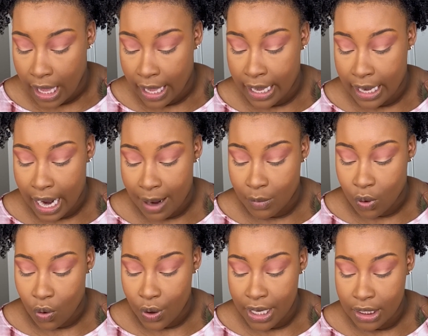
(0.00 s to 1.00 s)
And I'm
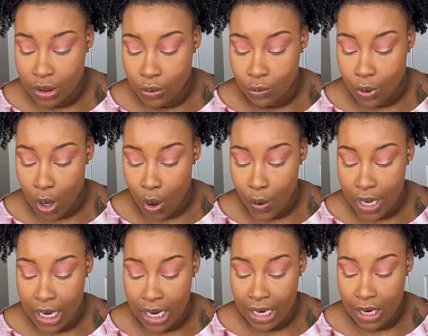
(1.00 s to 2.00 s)
going to go
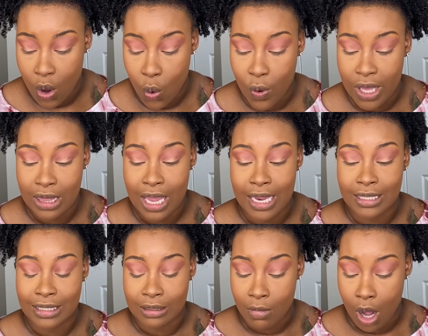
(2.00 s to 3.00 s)
in with a
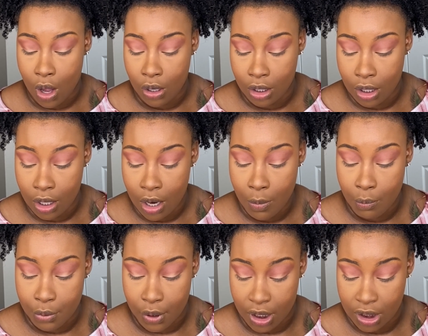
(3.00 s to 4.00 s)
smaller
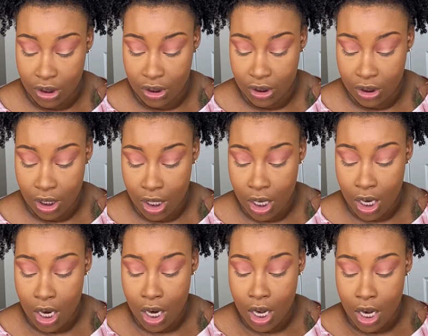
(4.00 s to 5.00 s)
brush,
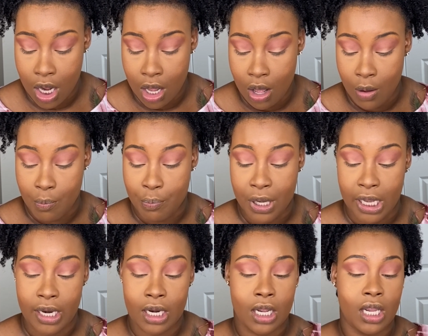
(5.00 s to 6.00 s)

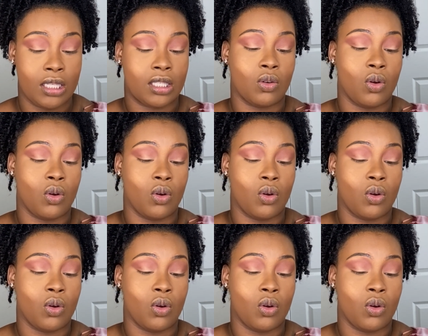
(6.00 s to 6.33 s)
but it's